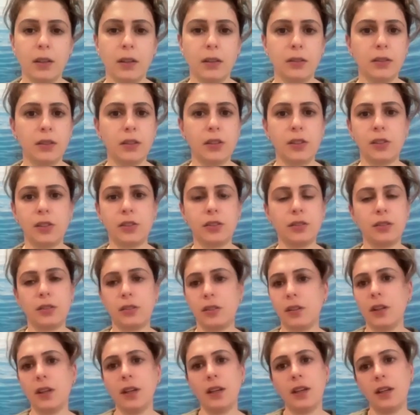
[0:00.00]

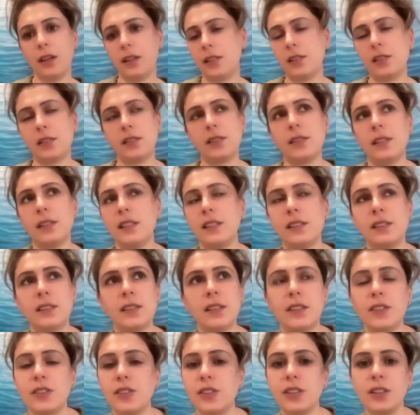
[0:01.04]
It's
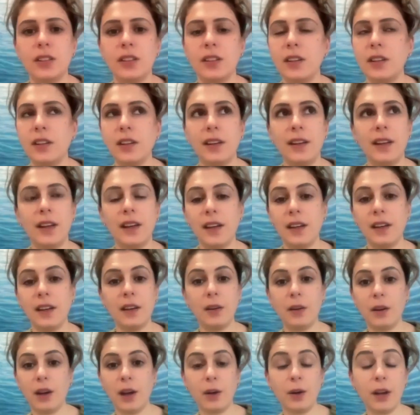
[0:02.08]
such
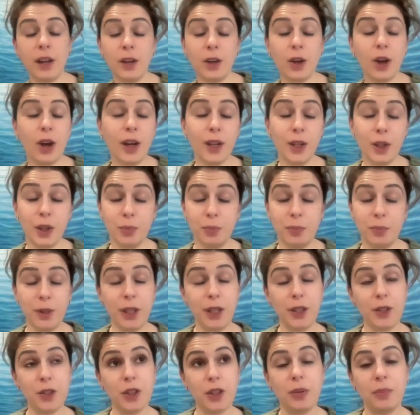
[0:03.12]
an
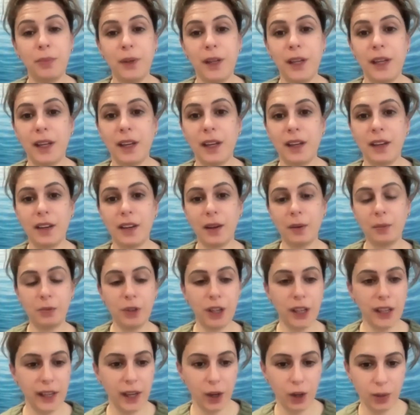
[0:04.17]
eye-opening topic, and I
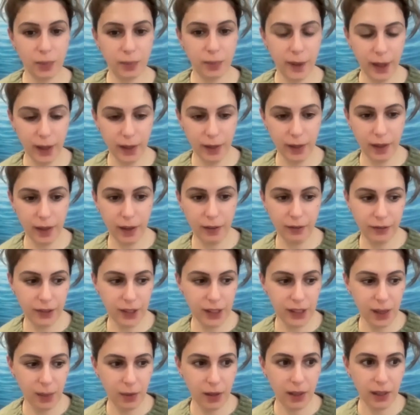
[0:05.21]
really hope that for
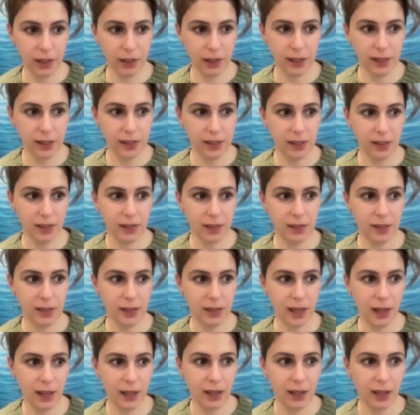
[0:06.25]
some of the listeners
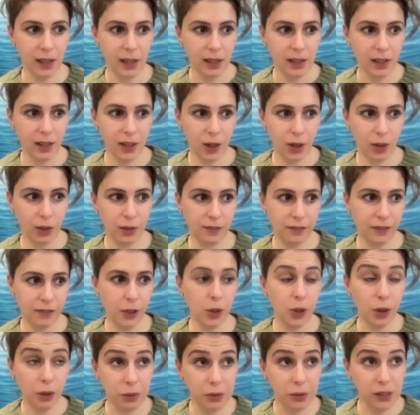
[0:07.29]
that, you know, if you
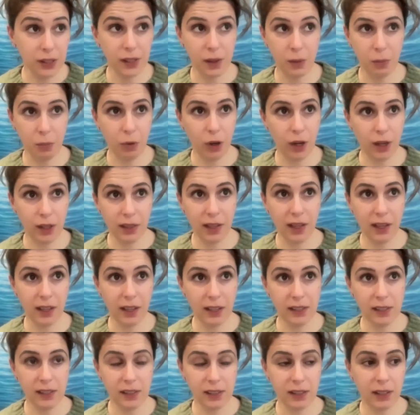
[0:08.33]
know someone that
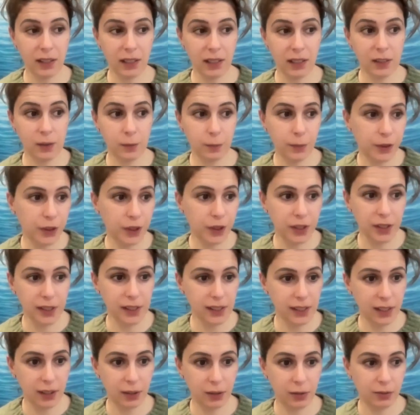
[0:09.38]
is
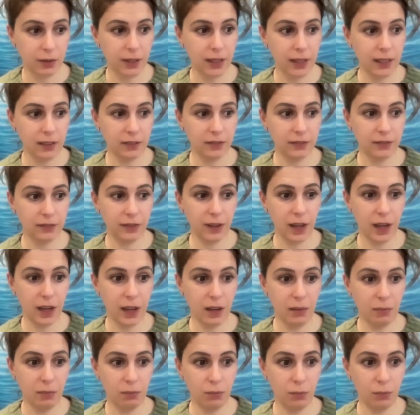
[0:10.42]
experiencing grief,
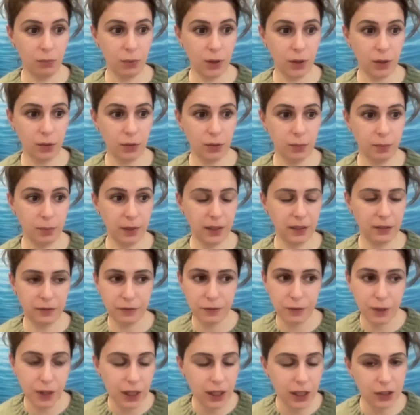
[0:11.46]
whether it be
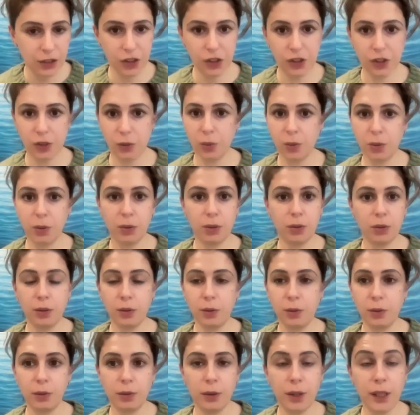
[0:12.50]
fresh
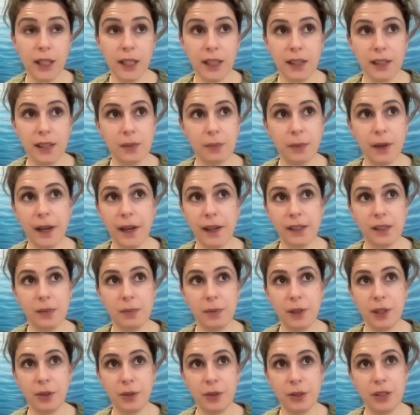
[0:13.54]
or years past,
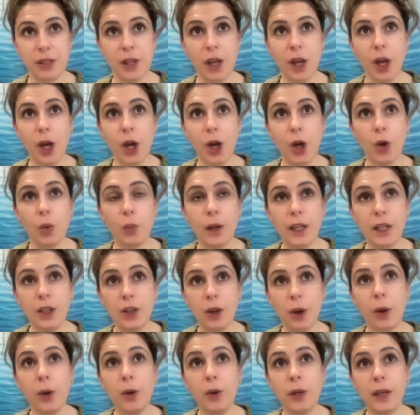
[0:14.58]
because we
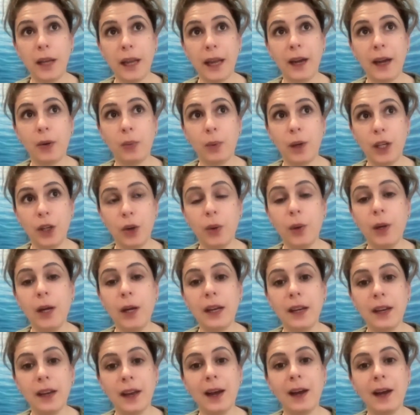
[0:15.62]
know now, we know
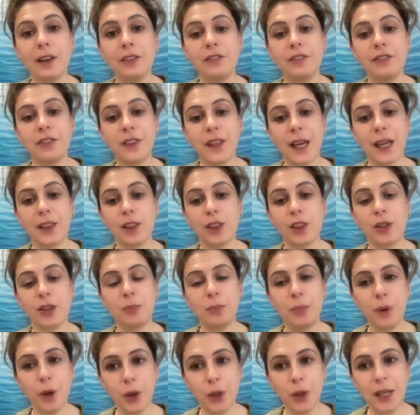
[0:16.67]
enough that the
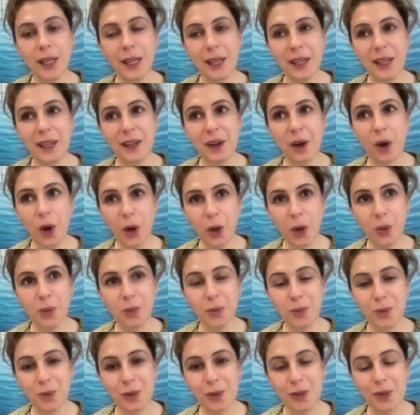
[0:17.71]
body
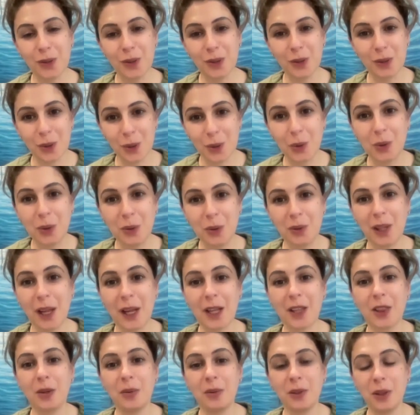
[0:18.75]
holds the score.
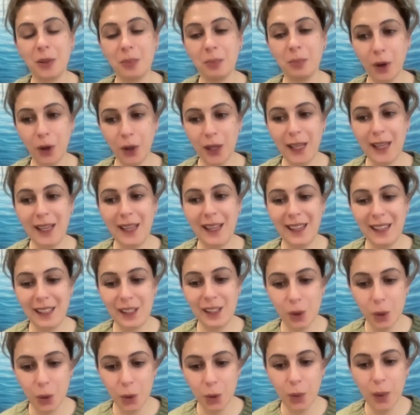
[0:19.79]
Like the body
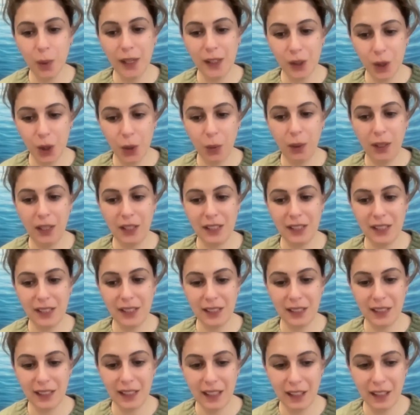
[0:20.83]
is always going
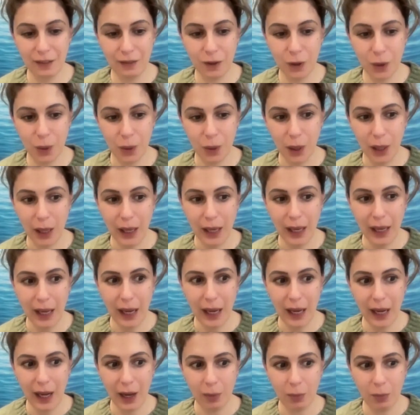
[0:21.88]
to give you
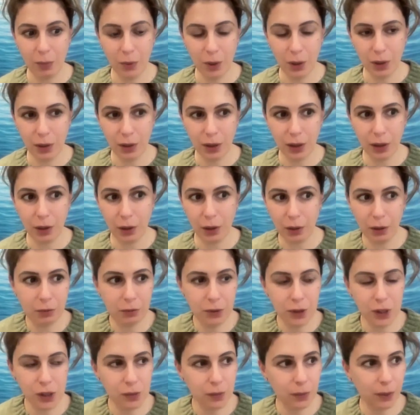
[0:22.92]
a
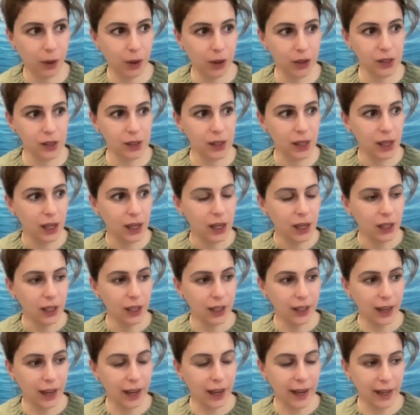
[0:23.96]
response.
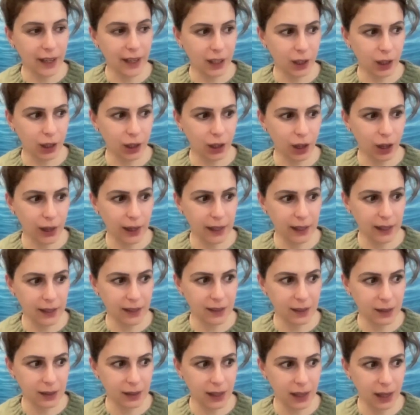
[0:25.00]
Like I had a
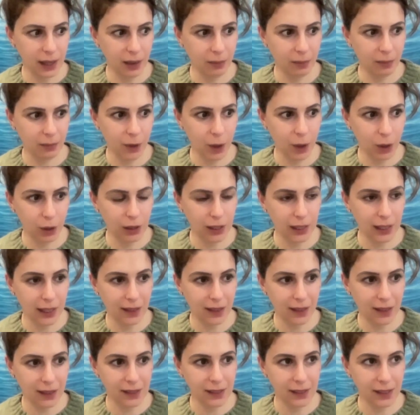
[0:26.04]
client earlier
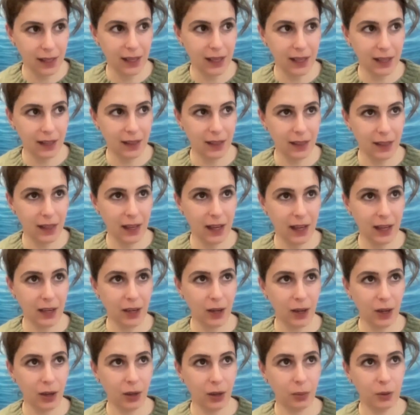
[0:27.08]
this year that
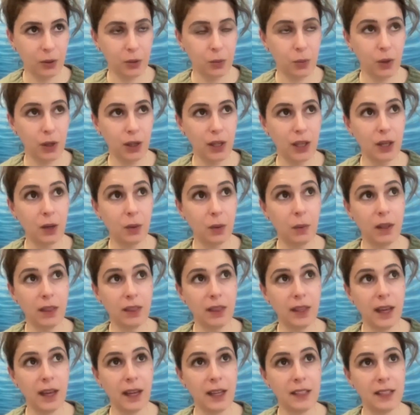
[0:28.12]
I was working with,
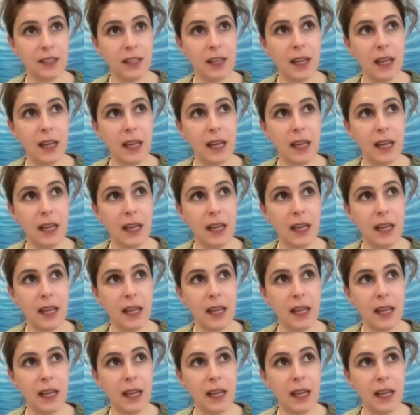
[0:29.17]
and